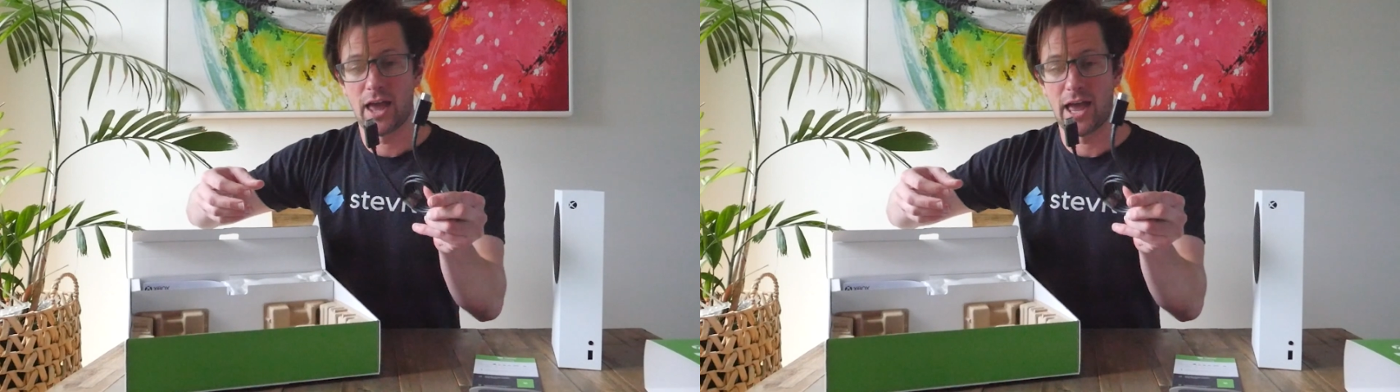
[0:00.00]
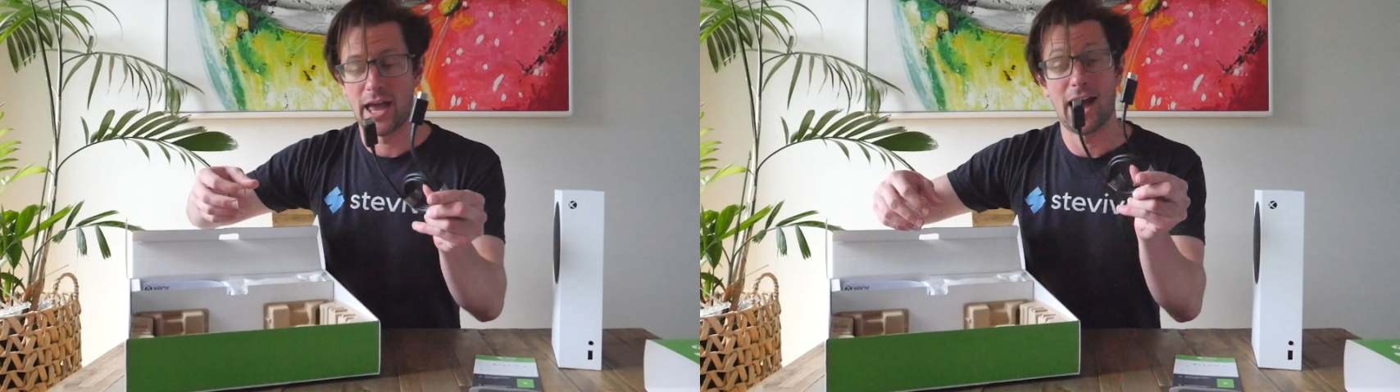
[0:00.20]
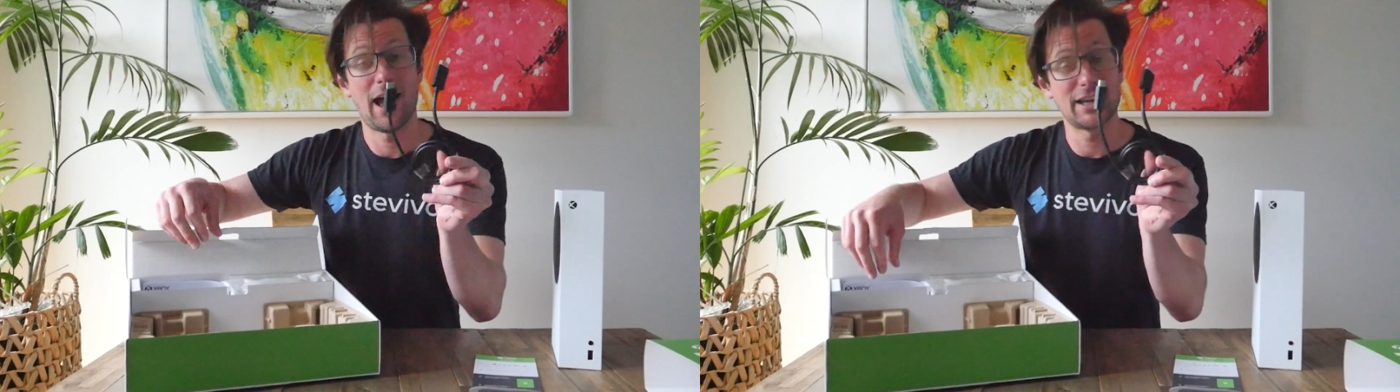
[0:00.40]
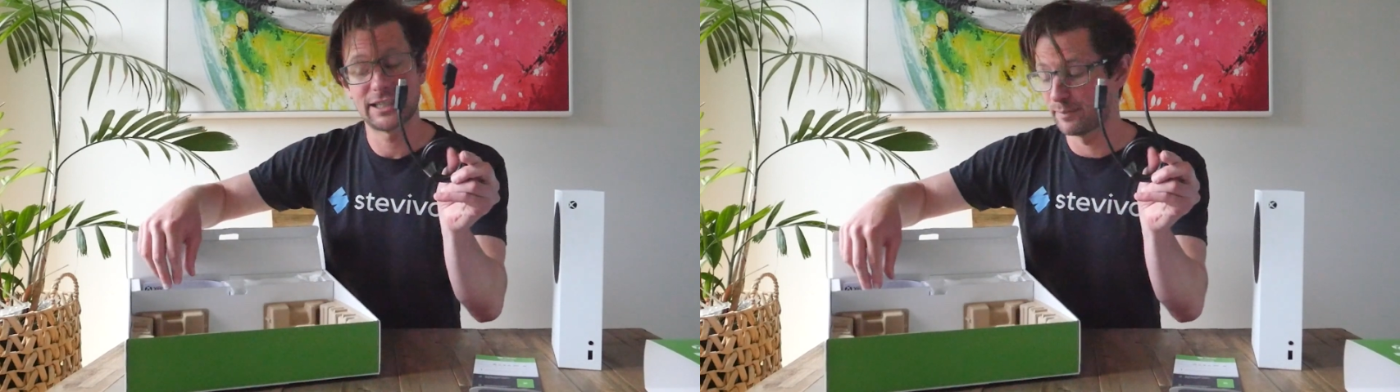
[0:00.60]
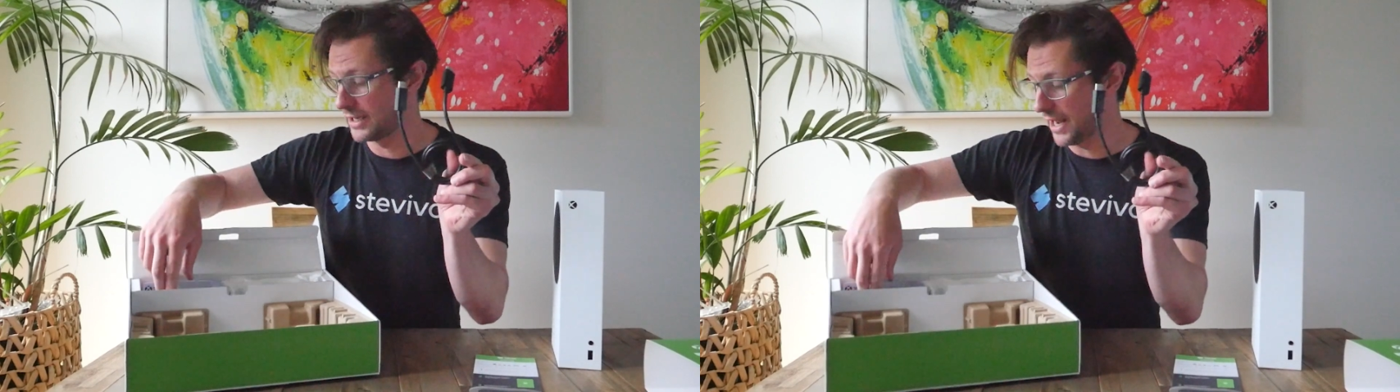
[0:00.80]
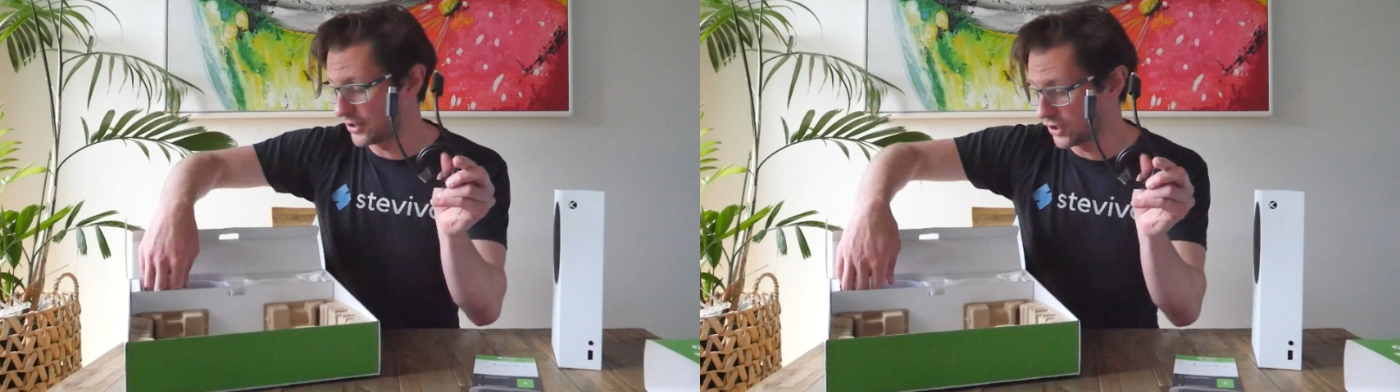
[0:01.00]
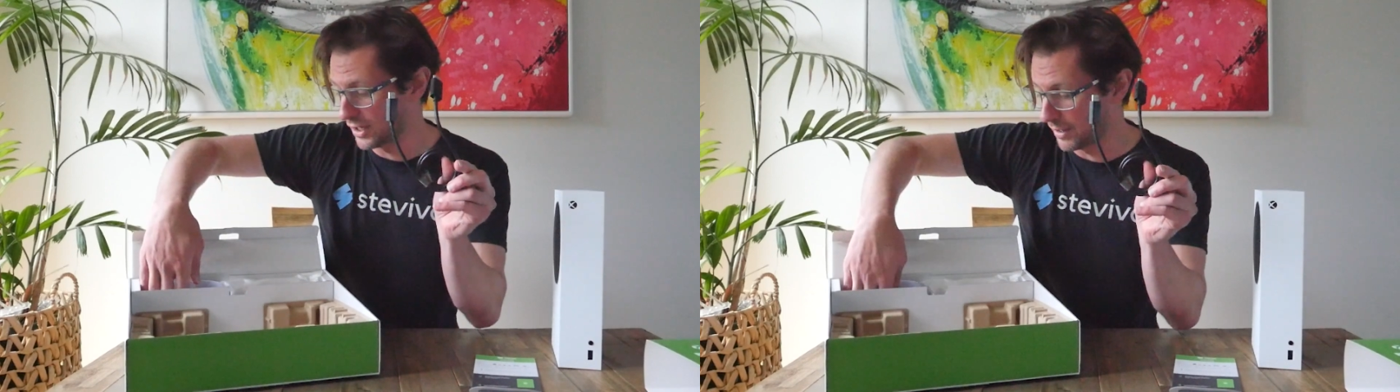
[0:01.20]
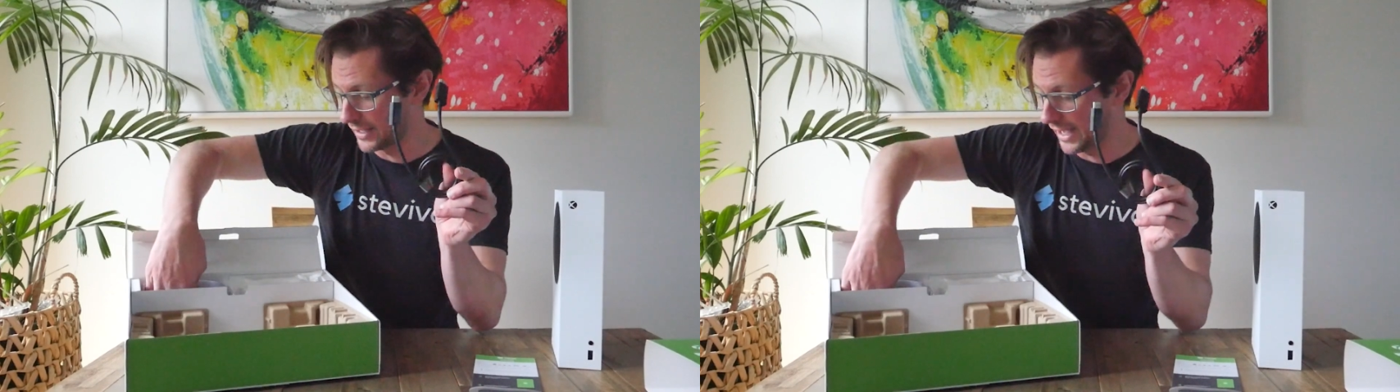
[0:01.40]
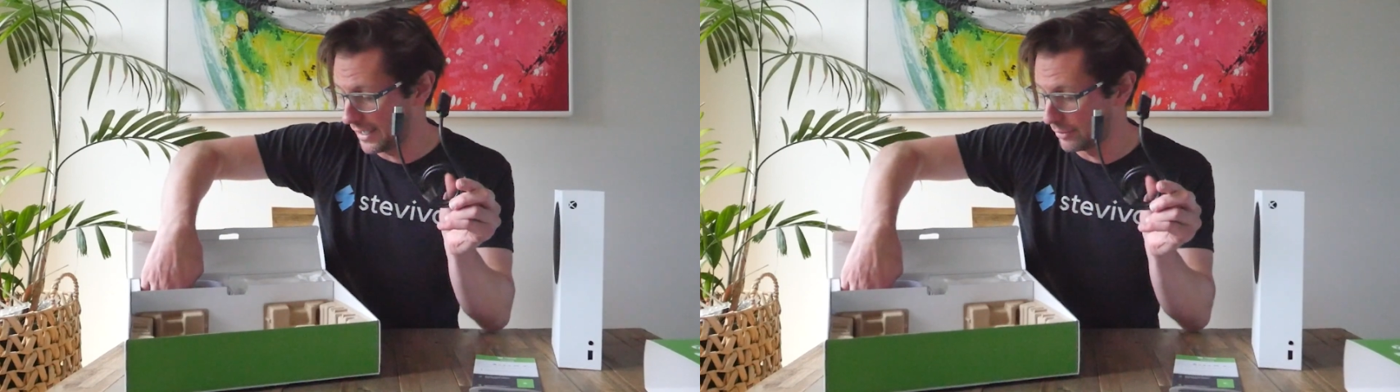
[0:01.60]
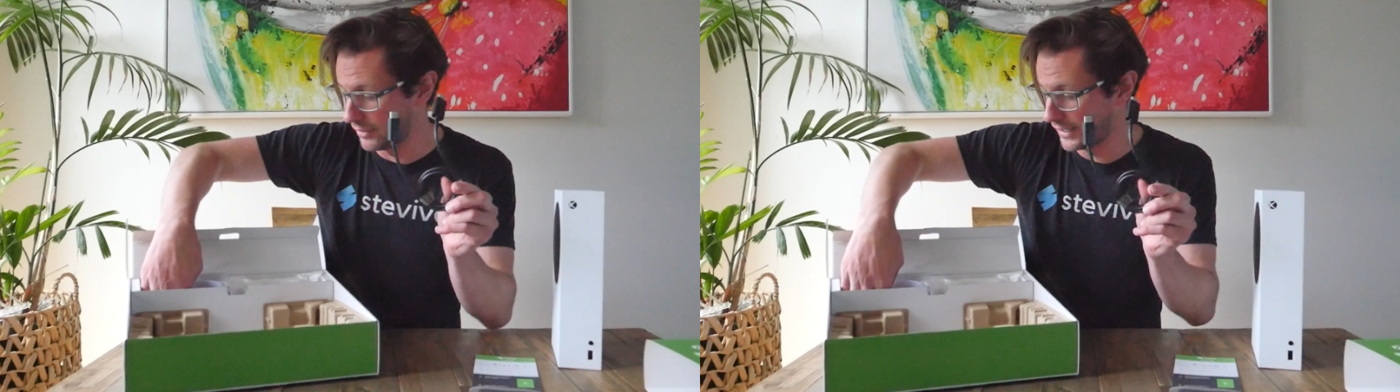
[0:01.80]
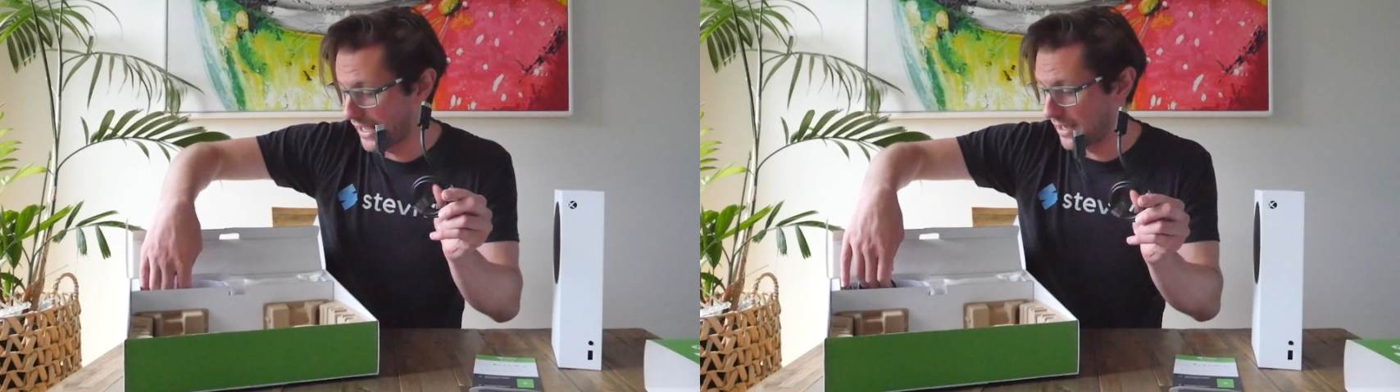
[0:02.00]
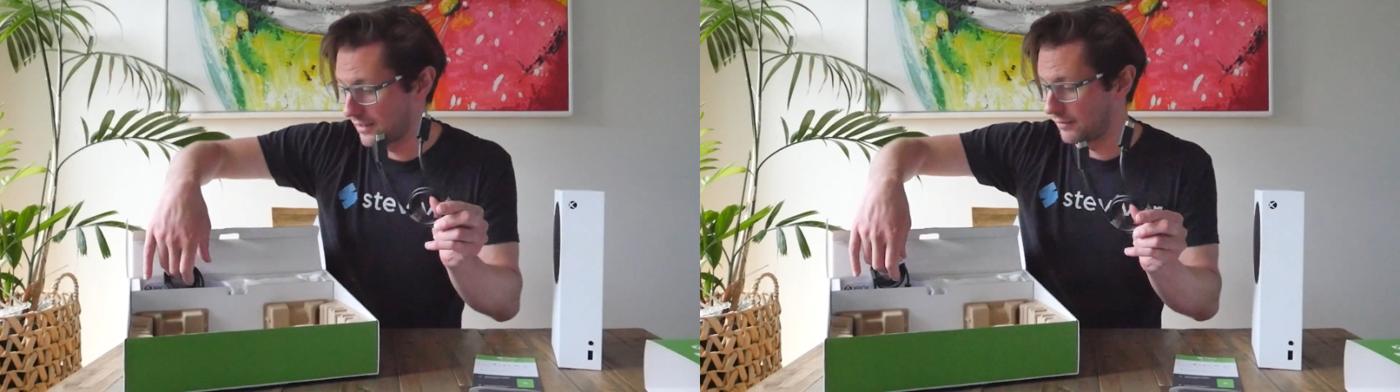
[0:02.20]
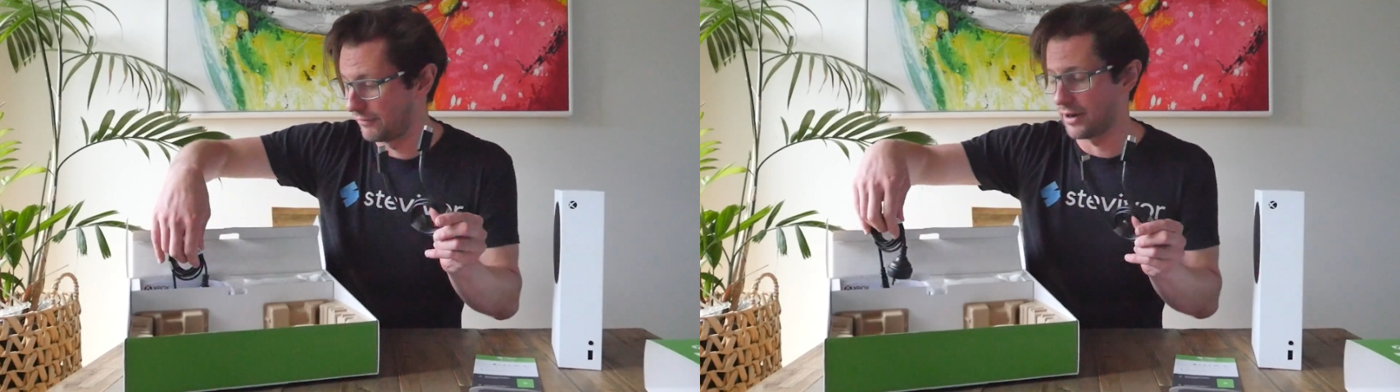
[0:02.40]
a high-speed HDMI cable, again,